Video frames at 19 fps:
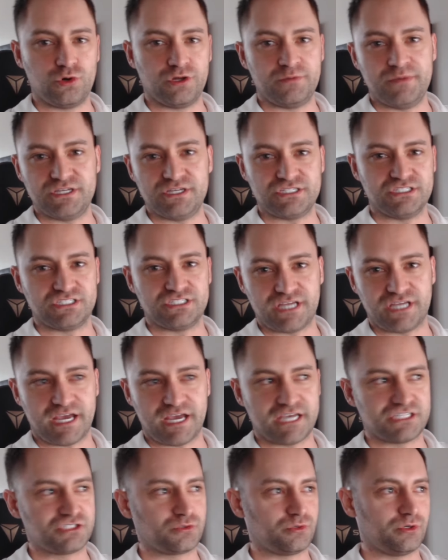admissions
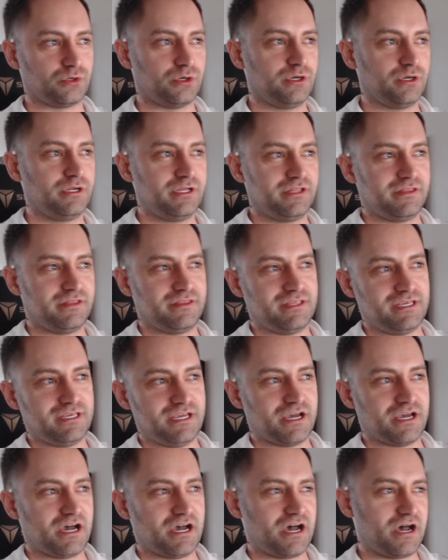test or the
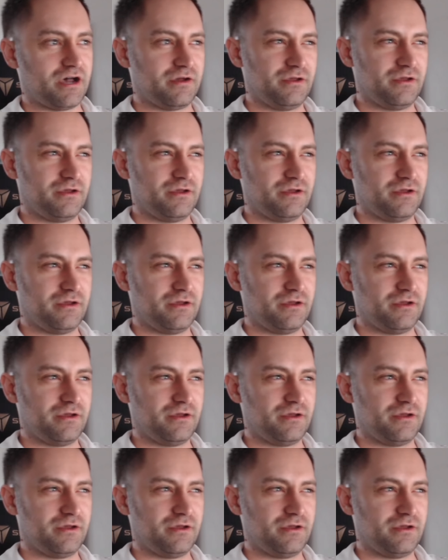uh,